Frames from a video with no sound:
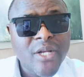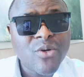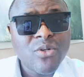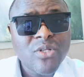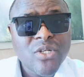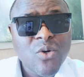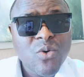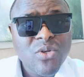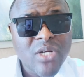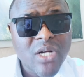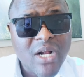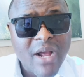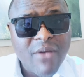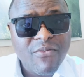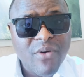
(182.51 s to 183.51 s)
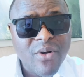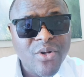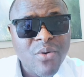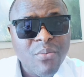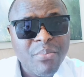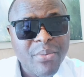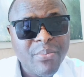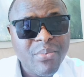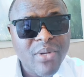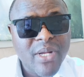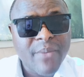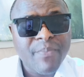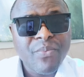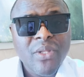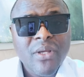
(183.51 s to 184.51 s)
You don't tell the cry for young
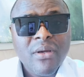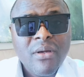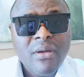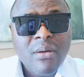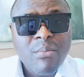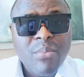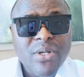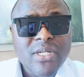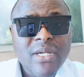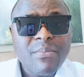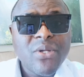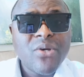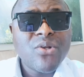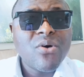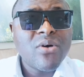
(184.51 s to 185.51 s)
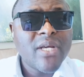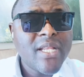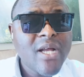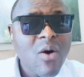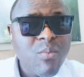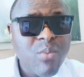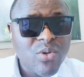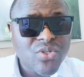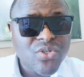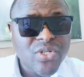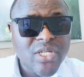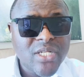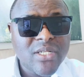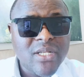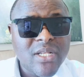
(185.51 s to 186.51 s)
people, President Bio don't give that
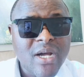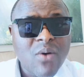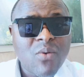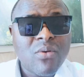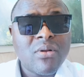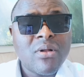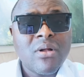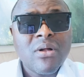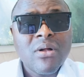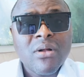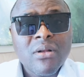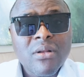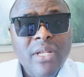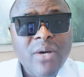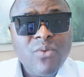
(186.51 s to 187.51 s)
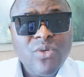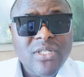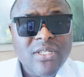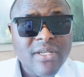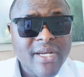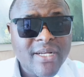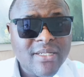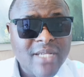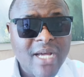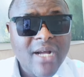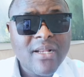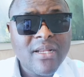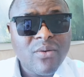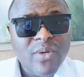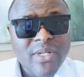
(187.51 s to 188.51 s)
opportunity now. Let we see
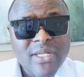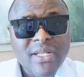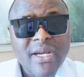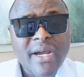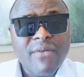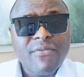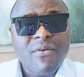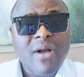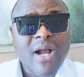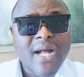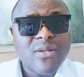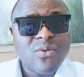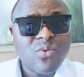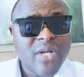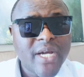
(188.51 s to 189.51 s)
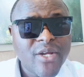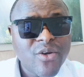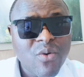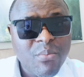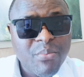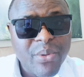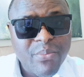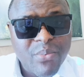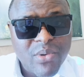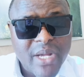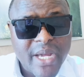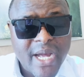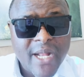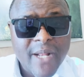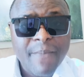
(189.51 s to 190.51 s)
exactly what they get for can do their young people
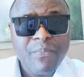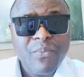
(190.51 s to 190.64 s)
there.